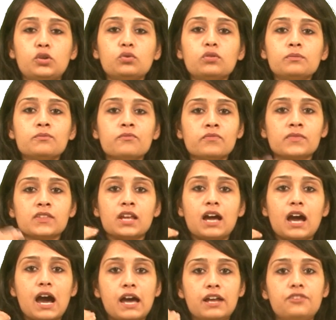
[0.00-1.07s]
to
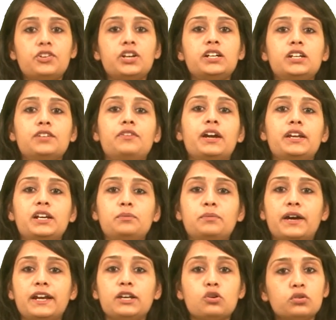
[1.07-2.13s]
100 divided
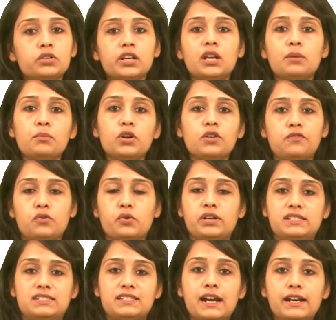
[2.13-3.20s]
by total number of
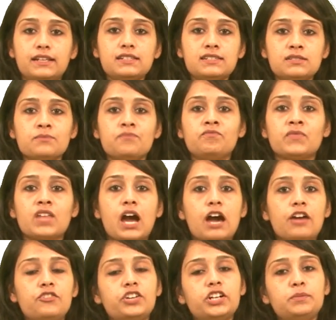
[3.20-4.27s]
coins, that is
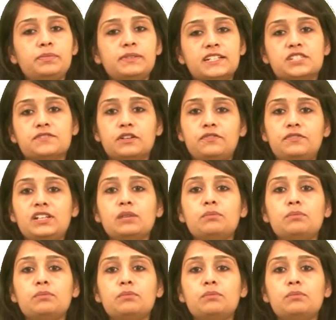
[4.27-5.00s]
100 plus 50